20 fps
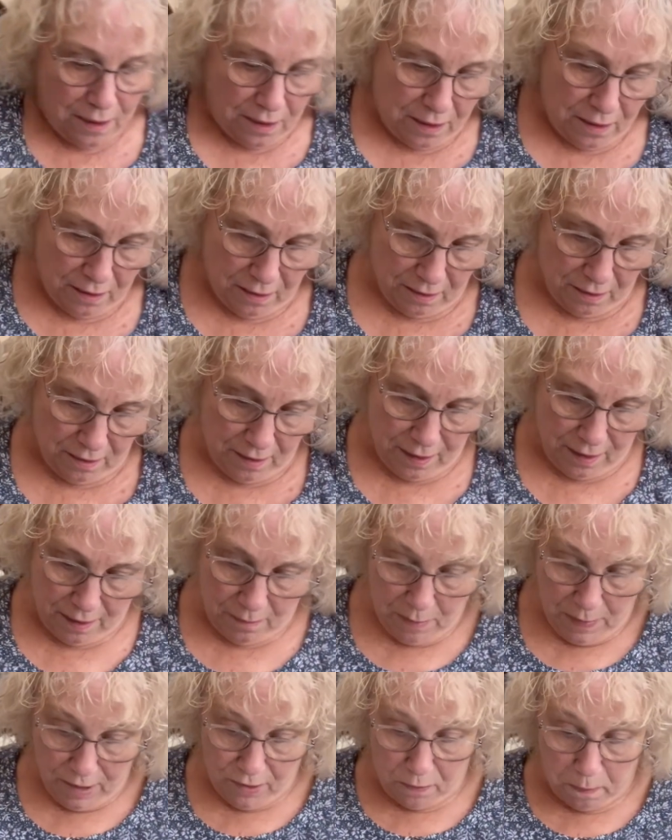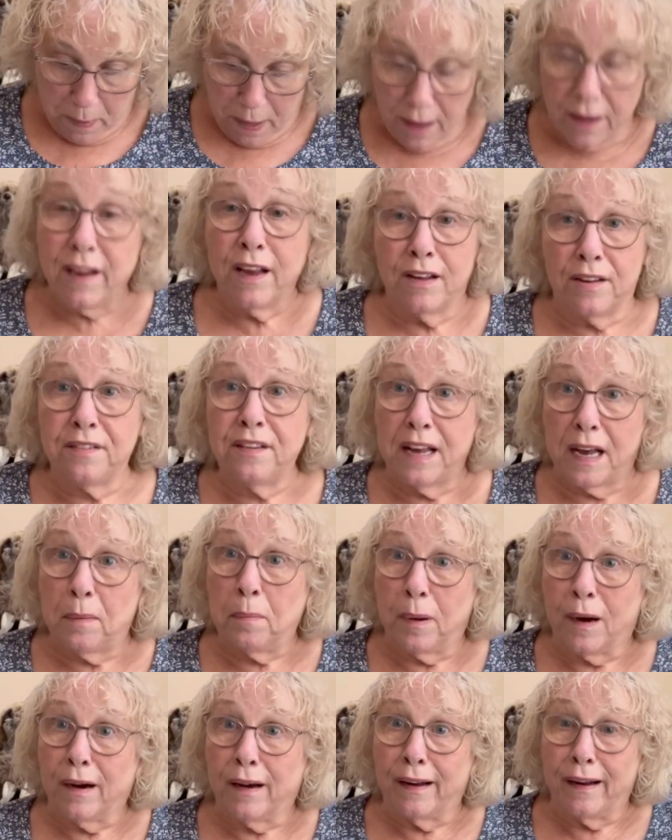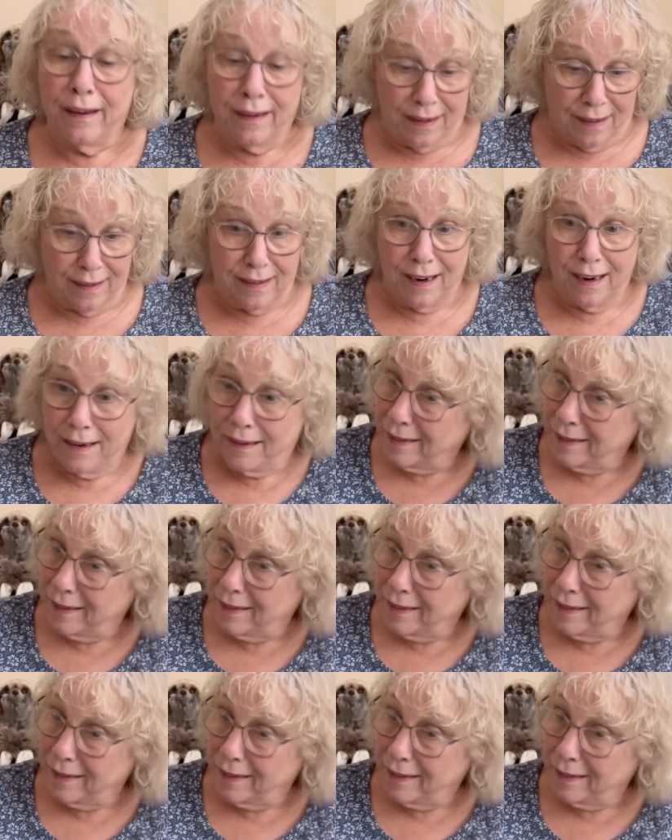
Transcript: so, must be that you step on it and